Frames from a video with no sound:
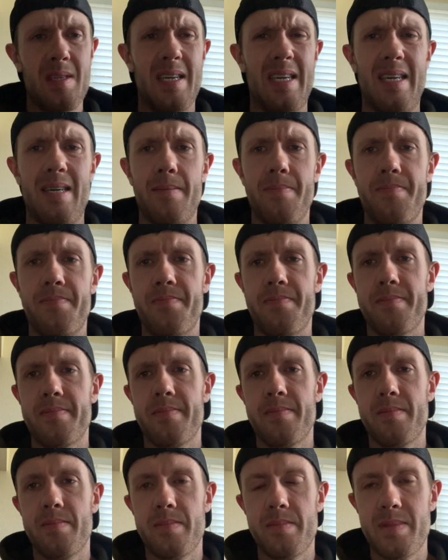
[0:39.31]
um,
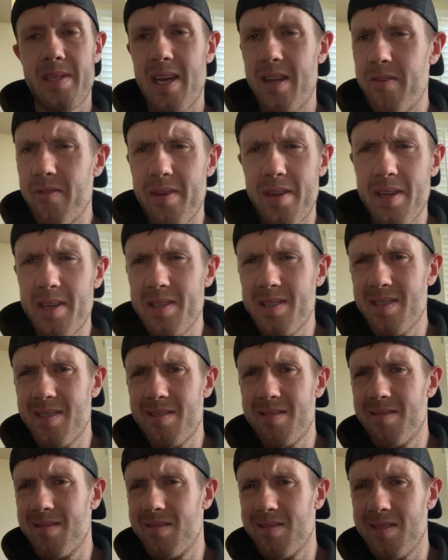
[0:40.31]
tenderness,
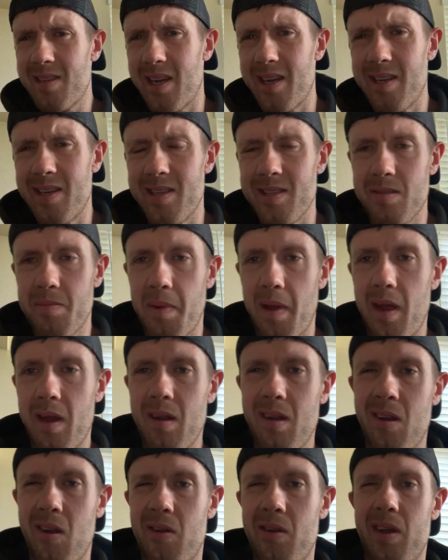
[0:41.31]
tightness, pain
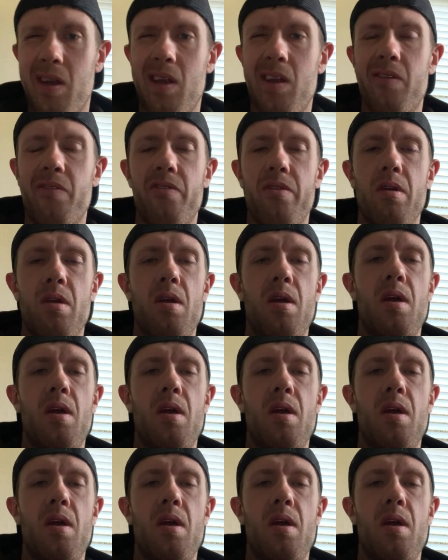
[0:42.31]
in our knees,